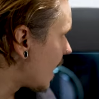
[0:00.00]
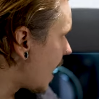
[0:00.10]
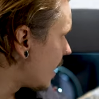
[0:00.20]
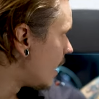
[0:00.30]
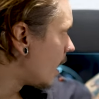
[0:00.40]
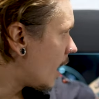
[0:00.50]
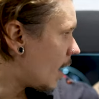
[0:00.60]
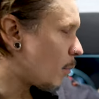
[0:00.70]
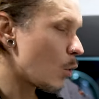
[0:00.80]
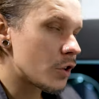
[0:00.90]
that
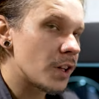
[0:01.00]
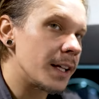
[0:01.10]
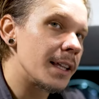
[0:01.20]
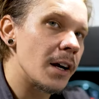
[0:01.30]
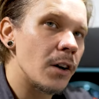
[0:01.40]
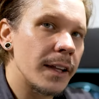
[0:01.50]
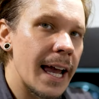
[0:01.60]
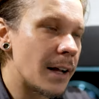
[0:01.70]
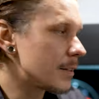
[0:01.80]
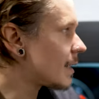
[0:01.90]
uh, porch light there on the
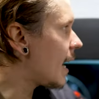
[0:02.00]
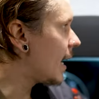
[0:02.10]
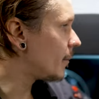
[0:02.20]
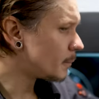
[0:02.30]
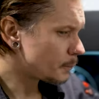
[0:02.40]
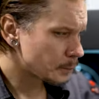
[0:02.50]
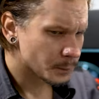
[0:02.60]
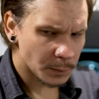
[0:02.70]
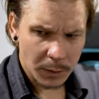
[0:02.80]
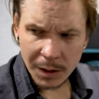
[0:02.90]
outside.
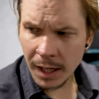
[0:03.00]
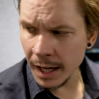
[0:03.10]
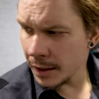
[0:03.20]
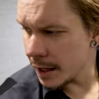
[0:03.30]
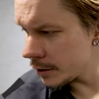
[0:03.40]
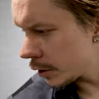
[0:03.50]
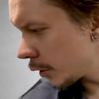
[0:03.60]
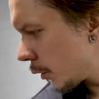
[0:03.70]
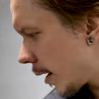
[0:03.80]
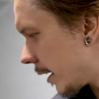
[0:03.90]
And then
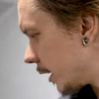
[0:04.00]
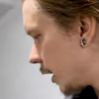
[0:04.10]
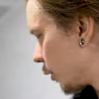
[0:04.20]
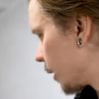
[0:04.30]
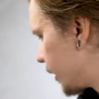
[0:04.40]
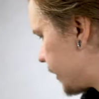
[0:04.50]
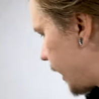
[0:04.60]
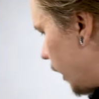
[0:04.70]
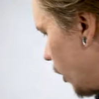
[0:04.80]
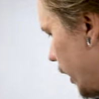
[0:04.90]
turning around here, we're gonna
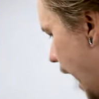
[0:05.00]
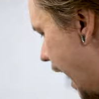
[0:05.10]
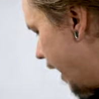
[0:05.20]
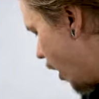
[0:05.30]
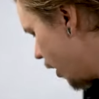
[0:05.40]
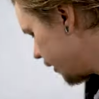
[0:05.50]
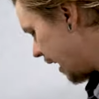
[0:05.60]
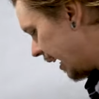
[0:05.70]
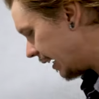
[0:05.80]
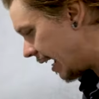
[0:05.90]
take a look at our
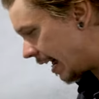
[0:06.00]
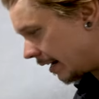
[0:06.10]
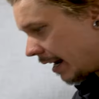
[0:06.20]
dinette.